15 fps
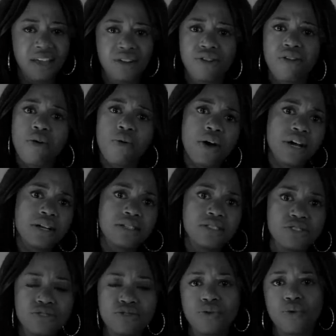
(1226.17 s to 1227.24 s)
you know what?
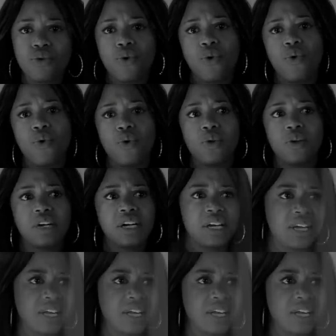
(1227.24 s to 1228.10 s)
You're so cool.